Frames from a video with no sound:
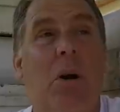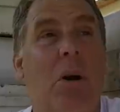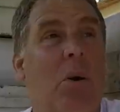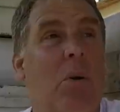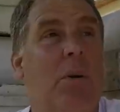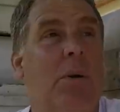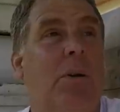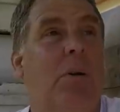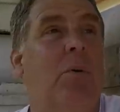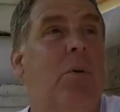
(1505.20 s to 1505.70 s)

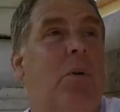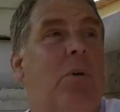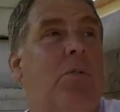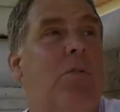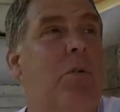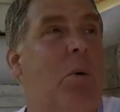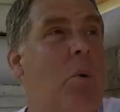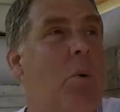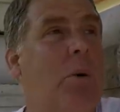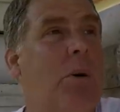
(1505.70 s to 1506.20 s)
go
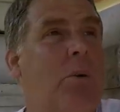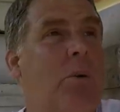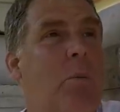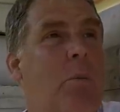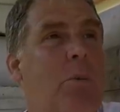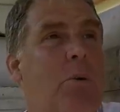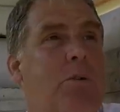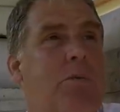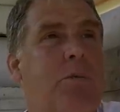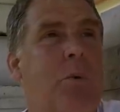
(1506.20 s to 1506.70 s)
forward and
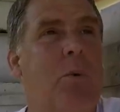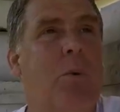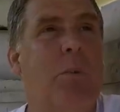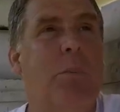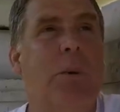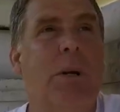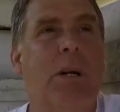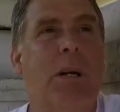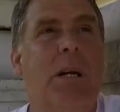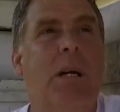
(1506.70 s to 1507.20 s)
don't push forward,
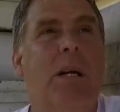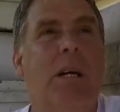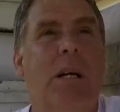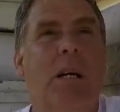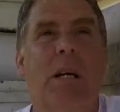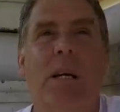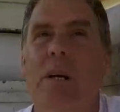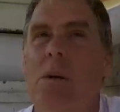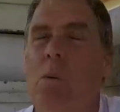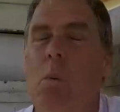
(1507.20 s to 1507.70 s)
but
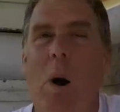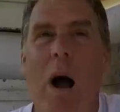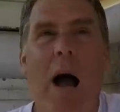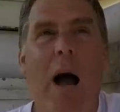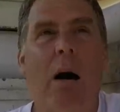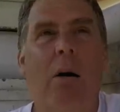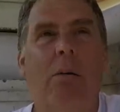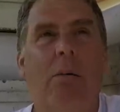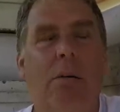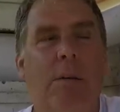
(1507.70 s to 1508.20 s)

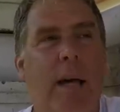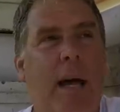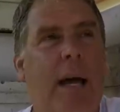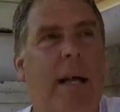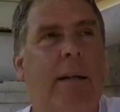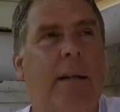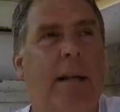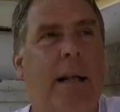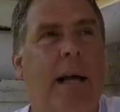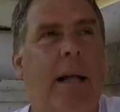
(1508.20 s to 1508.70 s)
wow,
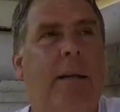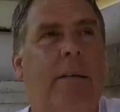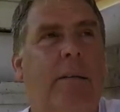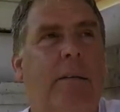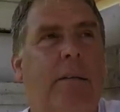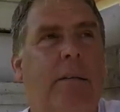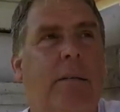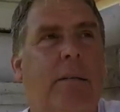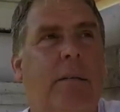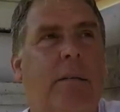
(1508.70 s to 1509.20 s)
that's
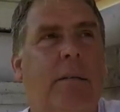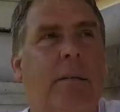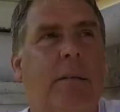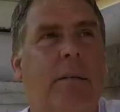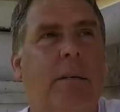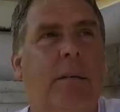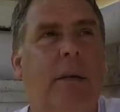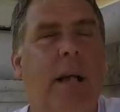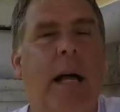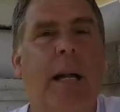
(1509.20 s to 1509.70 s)

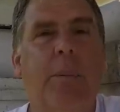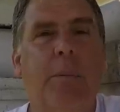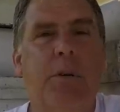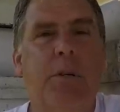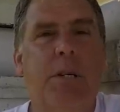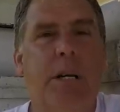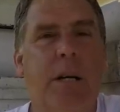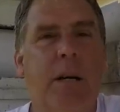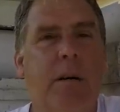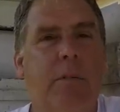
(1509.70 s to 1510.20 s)
90%
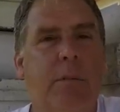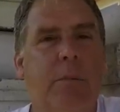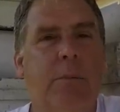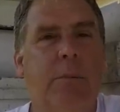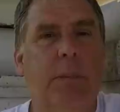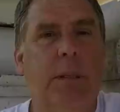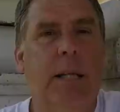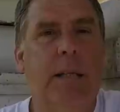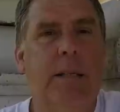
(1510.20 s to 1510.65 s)
of them.